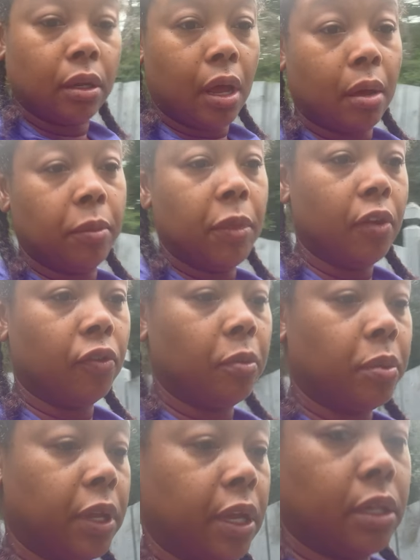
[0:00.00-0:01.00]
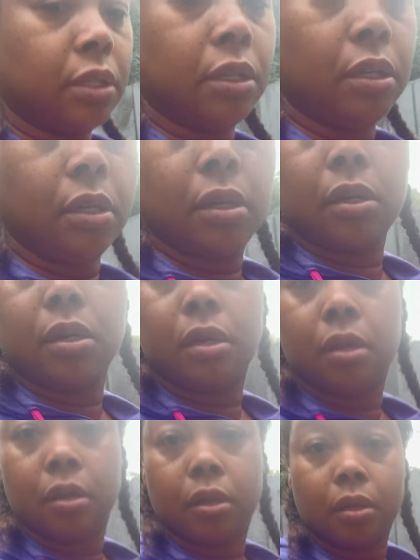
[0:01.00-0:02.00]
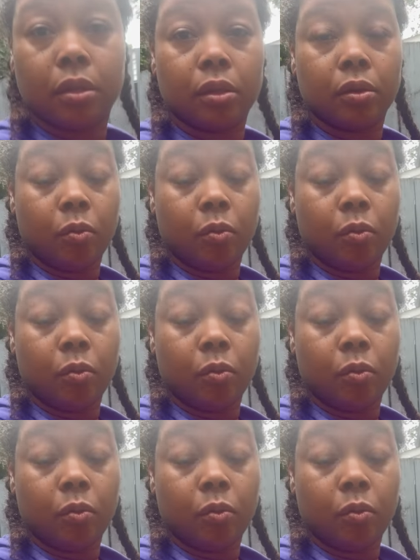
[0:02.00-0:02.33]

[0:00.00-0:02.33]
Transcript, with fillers: I'm never planting the